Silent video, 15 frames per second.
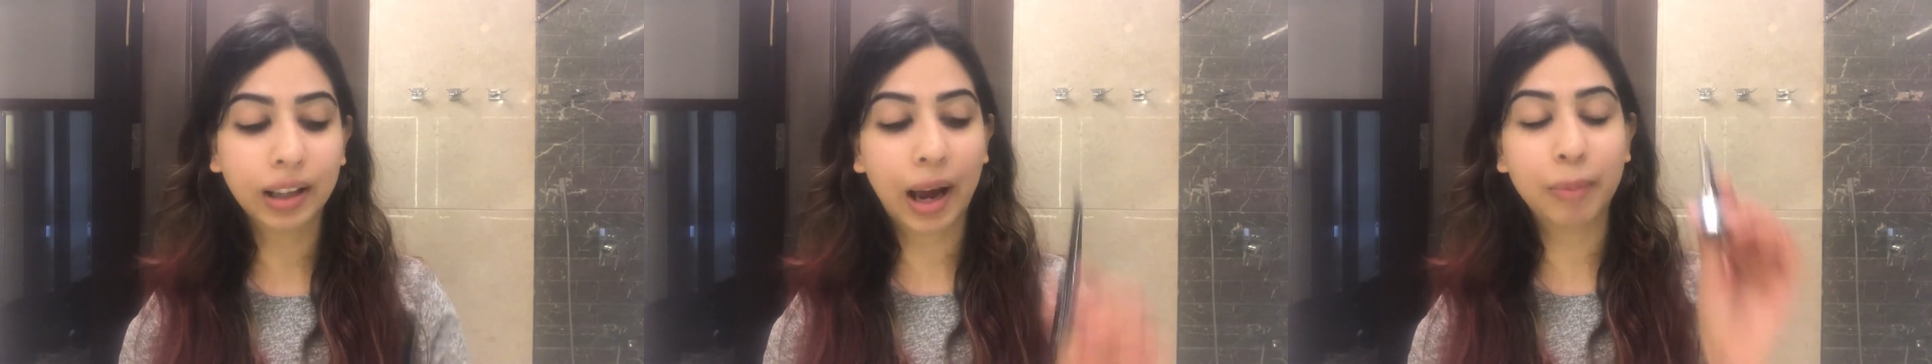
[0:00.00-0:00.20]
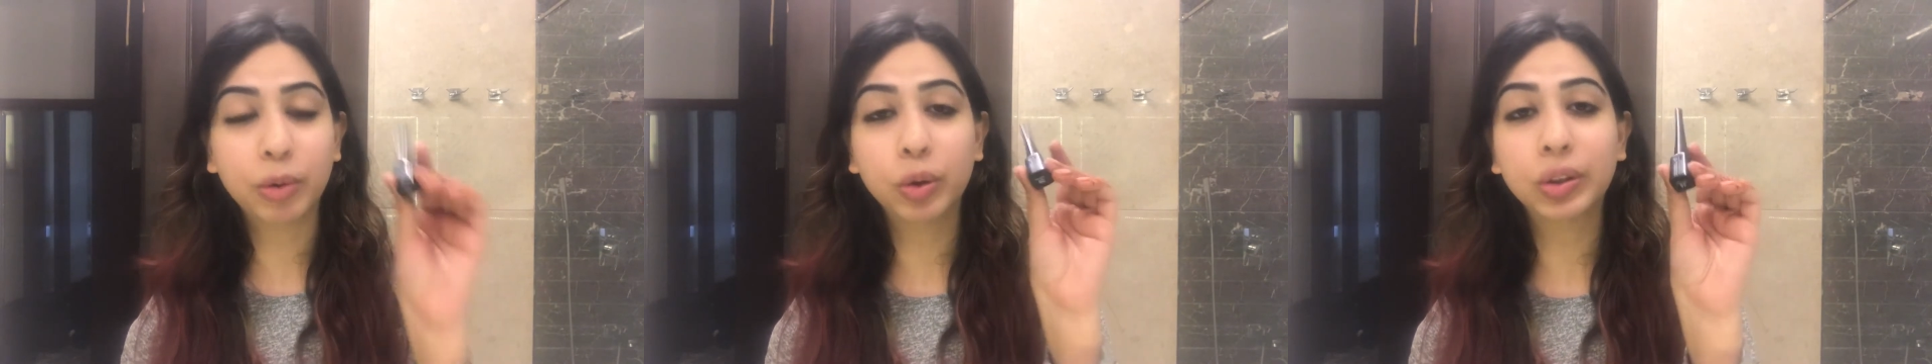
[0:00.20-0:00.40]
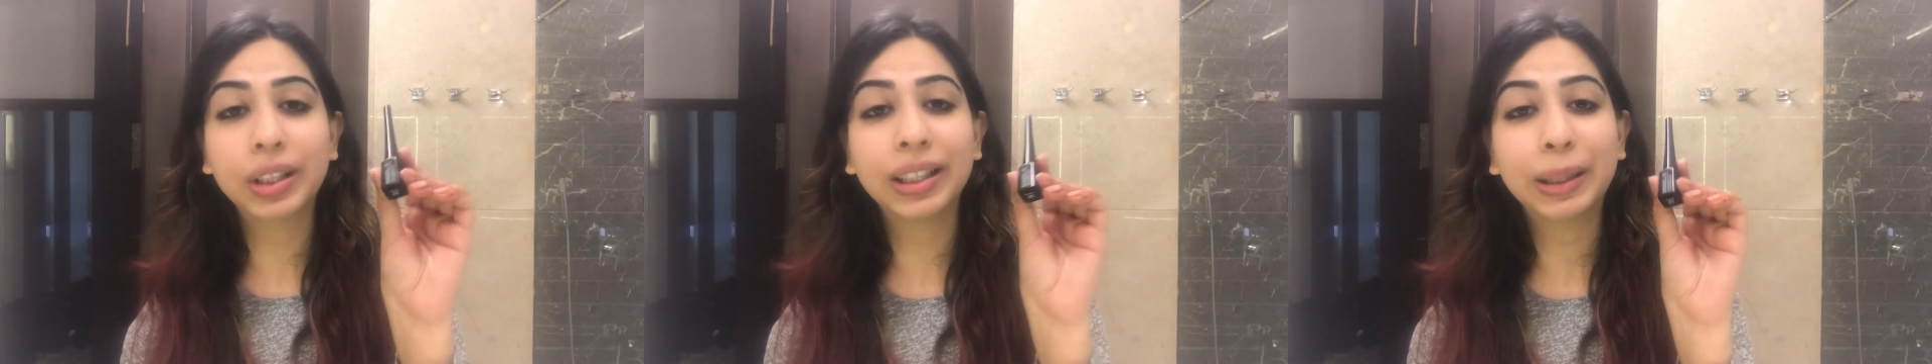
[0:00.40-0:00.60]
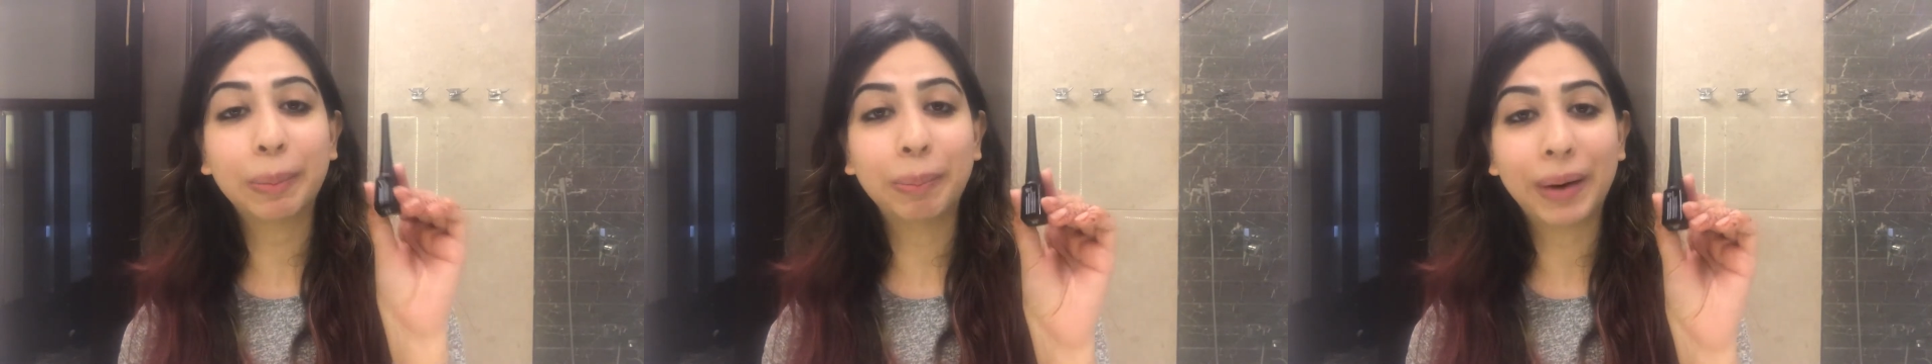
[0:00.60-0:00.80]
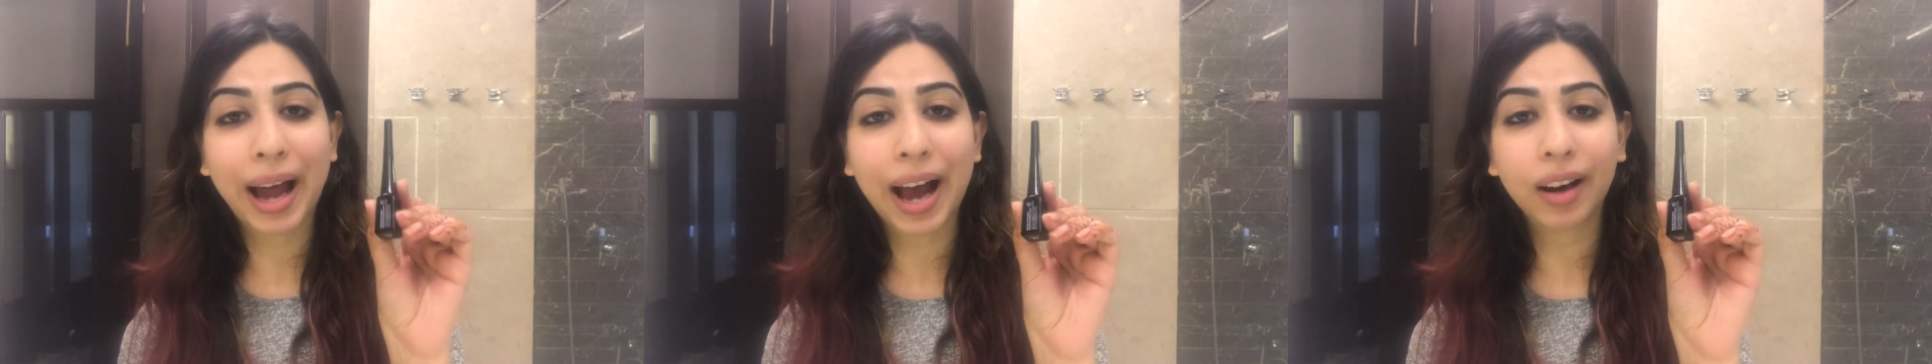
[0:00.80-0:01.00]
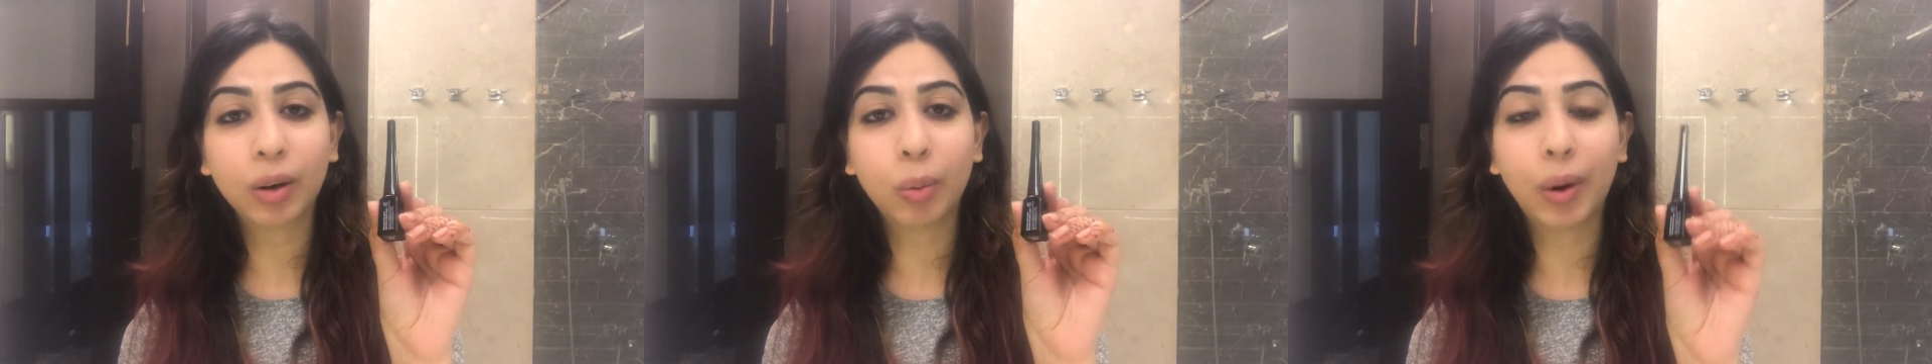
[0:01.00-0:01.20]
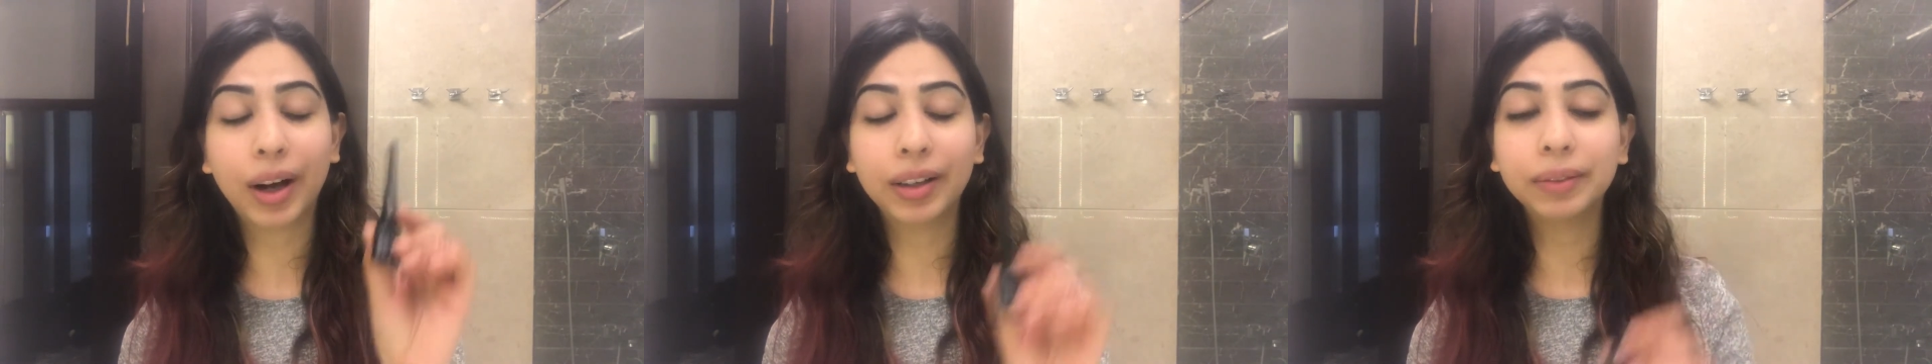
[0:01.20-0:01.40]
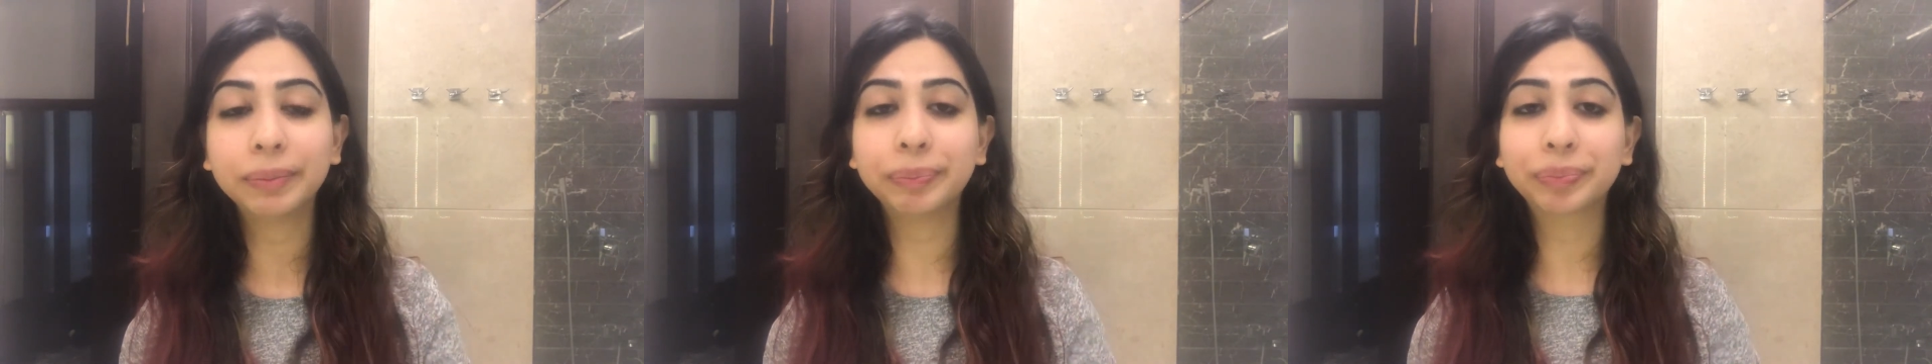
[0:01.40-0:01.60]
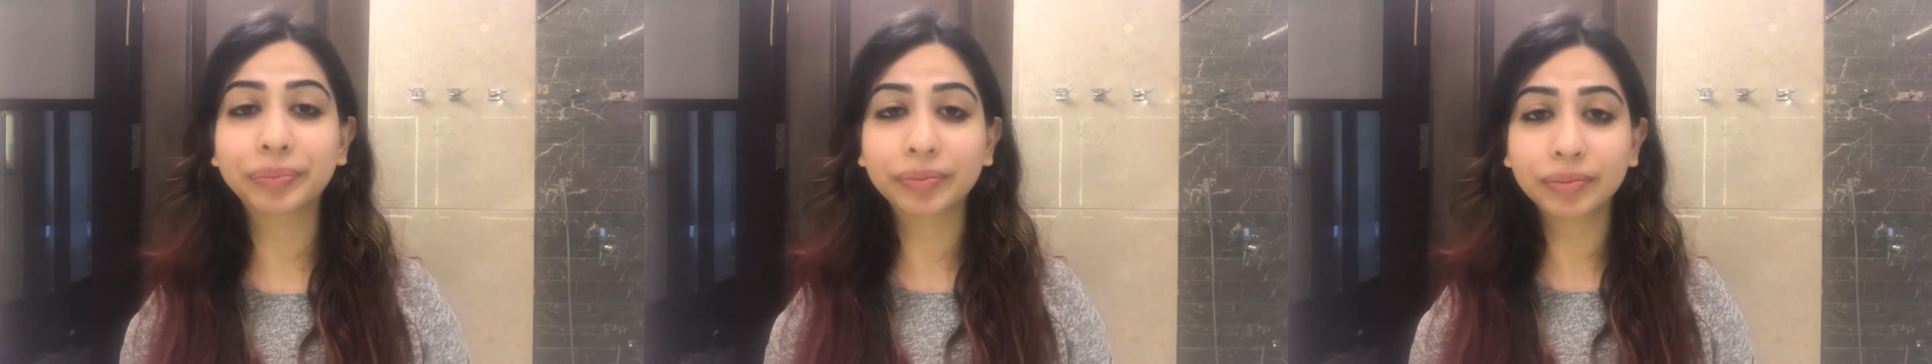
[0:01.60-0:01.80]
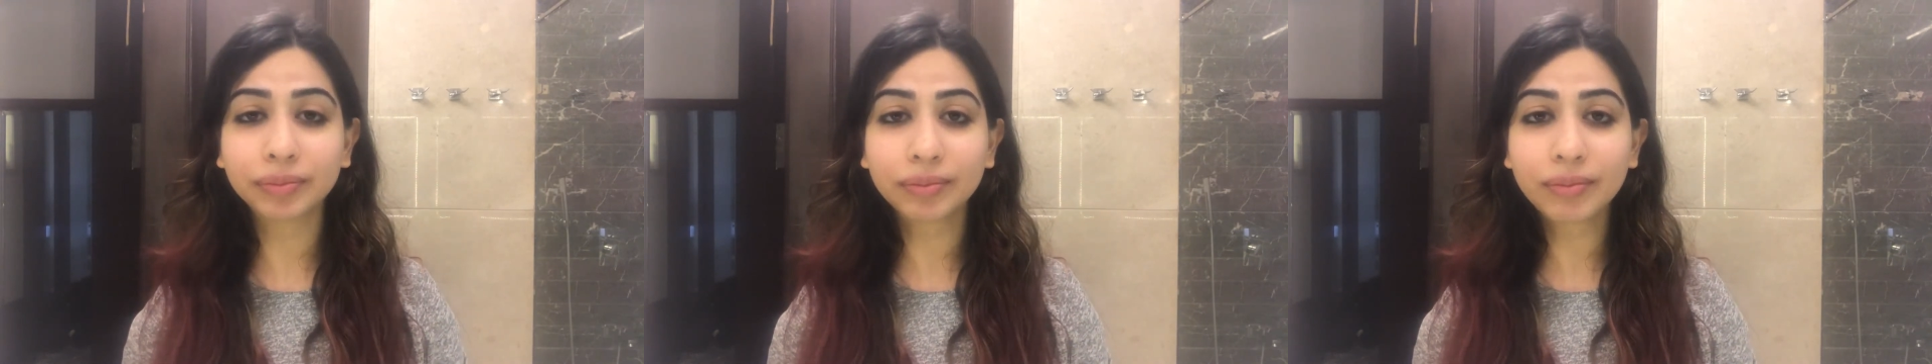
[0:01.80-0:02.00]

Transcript: I'm using the black one.